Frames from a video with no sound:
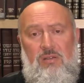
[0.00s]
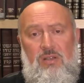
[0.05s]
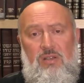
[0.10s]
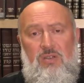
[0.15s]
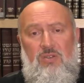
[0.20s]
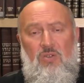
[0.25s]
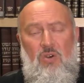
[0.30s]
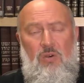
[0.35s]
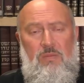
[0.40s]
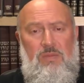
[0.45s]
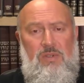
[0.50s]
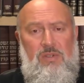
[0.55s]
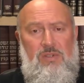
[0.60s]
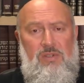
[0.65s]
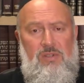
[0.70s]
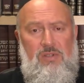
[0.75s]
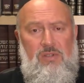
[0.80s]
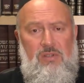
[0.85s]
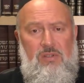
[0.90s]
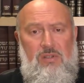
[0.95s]

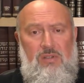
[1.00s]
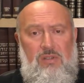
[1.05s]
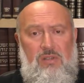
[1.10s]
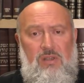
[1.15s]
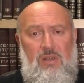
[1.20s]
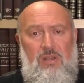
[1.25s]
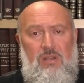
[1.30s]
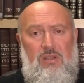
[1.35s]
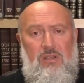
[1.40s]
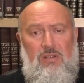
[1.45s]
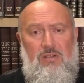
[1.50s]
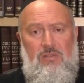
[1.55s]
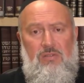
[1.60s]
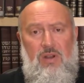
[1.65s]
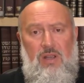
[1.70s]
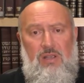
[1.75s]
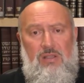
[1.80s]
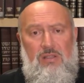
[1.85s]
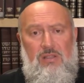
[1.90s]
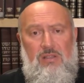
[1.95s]
enormous
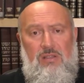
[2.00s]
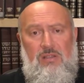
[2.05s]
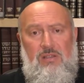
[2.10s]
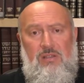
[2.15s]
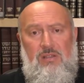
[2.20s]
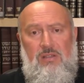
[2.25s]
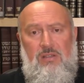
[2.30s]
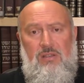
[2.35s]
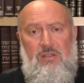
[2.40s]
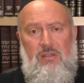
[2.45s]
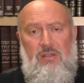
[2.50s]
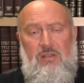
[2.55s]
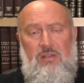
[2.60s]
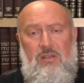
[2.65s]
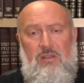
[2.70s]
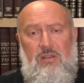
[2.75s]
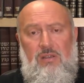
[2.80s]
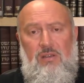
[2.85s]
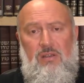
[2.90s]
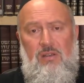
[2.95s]
crisis
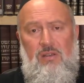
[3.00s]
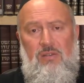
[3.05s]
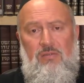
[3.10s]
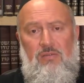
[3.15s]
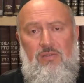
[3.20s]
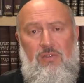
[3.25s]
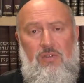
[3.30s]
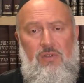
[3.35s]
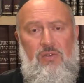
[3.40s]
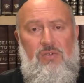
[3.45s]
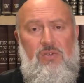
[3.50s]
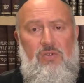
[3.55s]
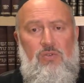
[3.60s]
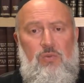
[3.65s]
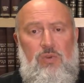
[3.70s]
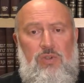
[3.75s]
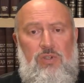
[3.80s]
for those who